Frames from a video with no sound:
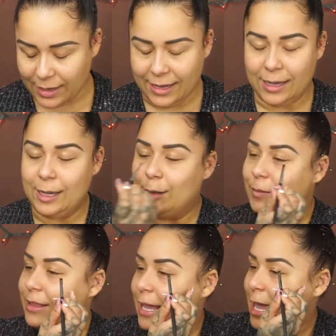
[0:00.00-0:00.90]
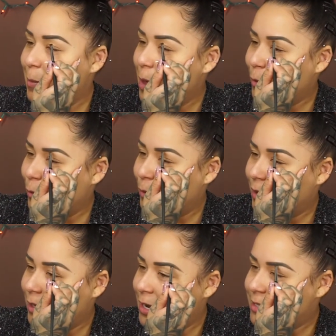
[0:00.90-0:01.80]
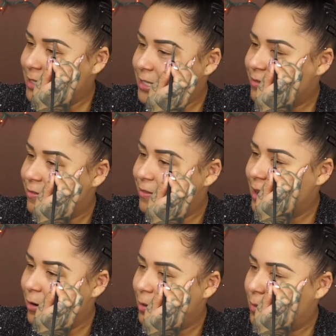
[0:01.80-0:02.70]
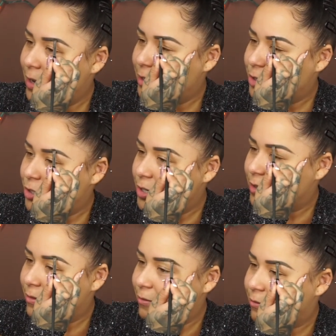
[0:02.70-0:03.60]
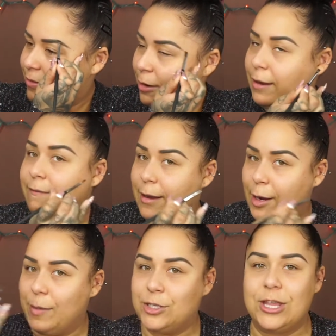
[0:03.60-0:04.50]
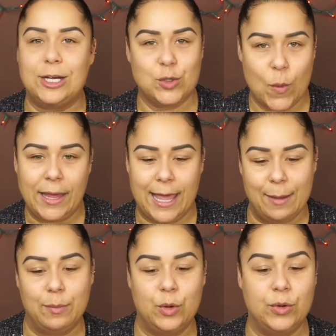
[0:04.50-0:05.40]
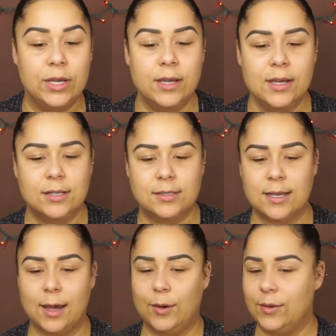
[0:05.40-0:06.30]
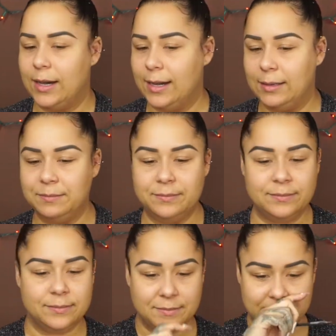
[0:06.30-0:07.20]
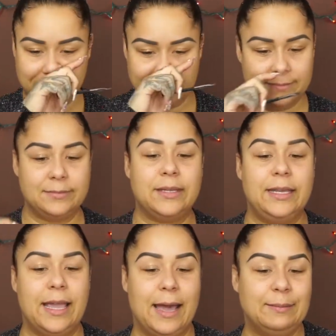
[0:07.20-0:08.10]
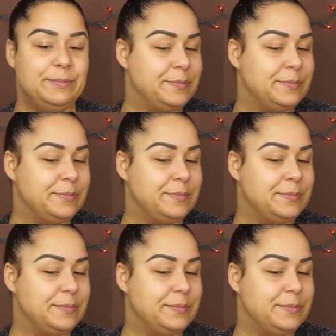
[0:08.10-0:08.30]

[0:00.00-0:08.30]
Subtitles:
they came out really nice and it's very much, very, very much that Twilight mood. So, yeah.